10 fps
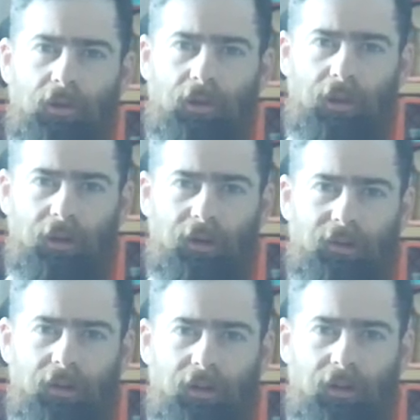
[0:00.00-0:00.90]
clear
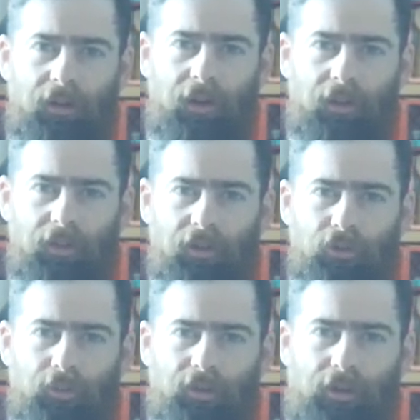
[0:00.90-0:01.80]
and the
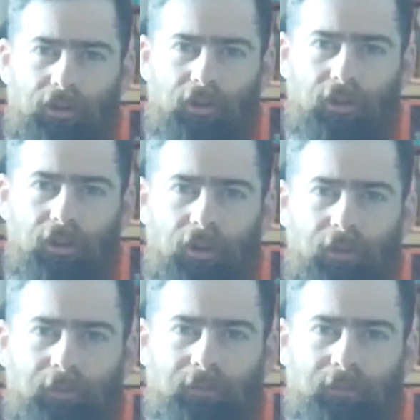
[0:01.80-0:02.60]
inspiration is so